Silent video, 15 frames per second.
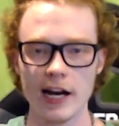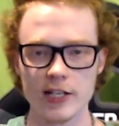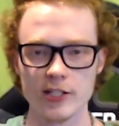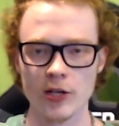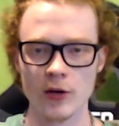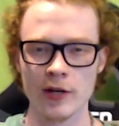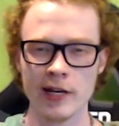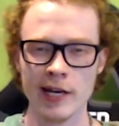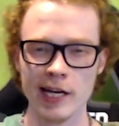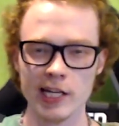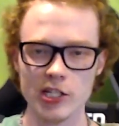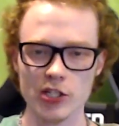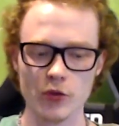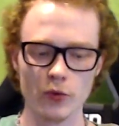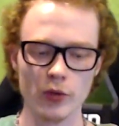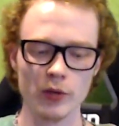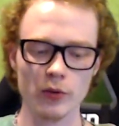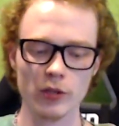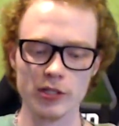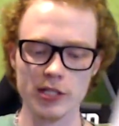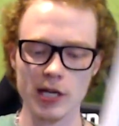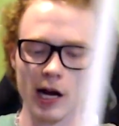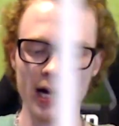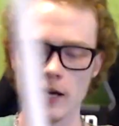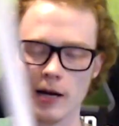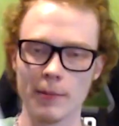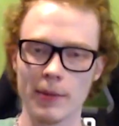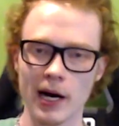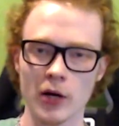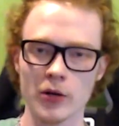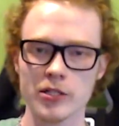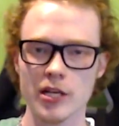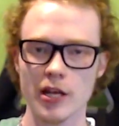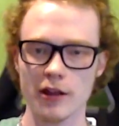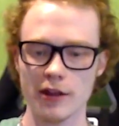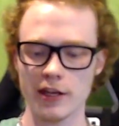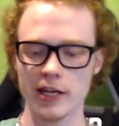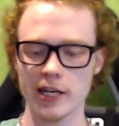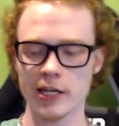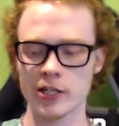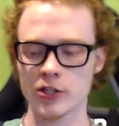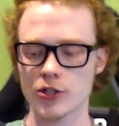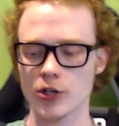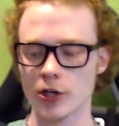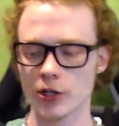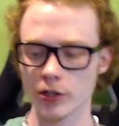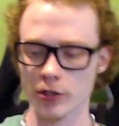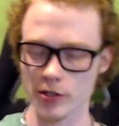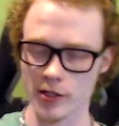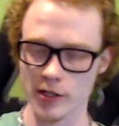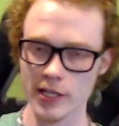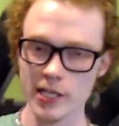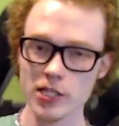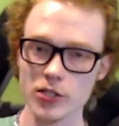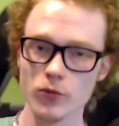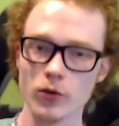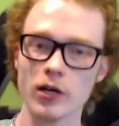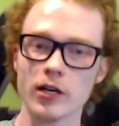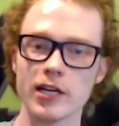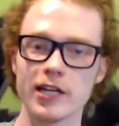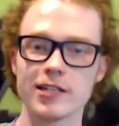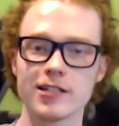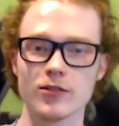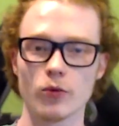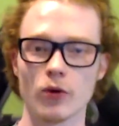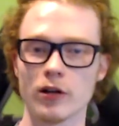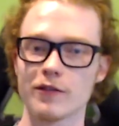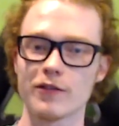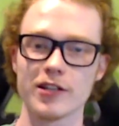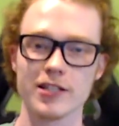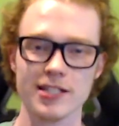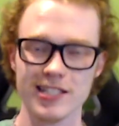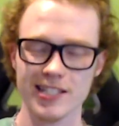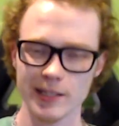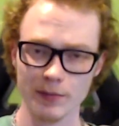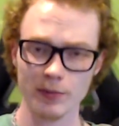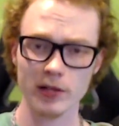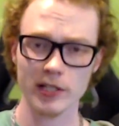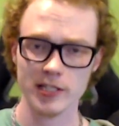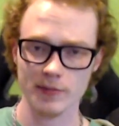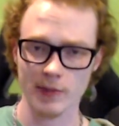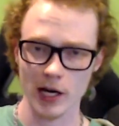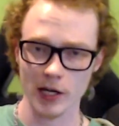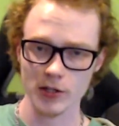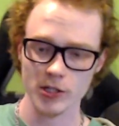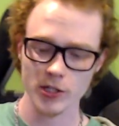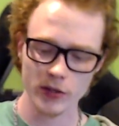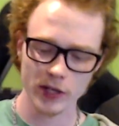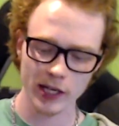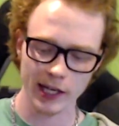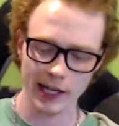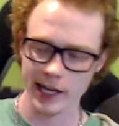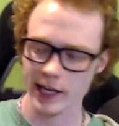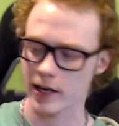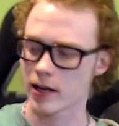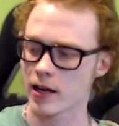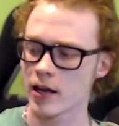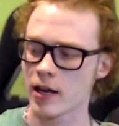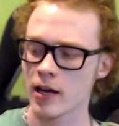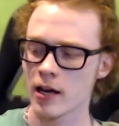Alright, so next we will talk about the internals. This one is one of the simplest models you can get.